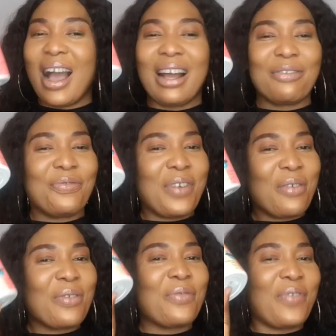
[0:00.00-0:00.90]
And
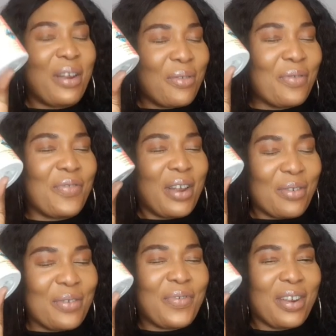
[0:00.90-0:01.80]
very, very,
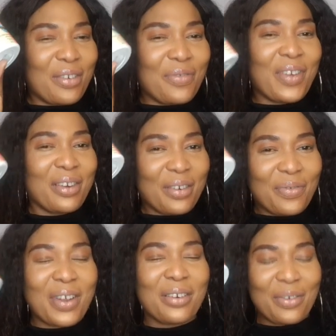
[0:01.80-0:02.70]
very, very, very,
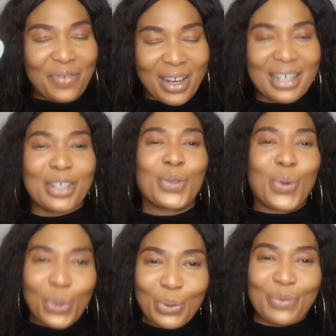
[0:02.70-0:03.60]
very, very
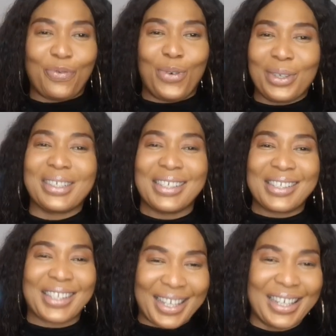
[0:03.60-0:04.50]
good for the
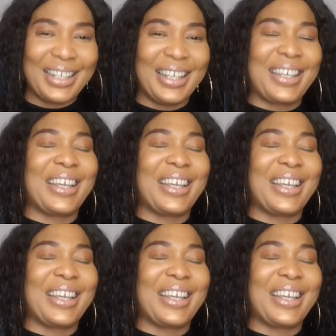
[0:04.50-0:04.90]
skin.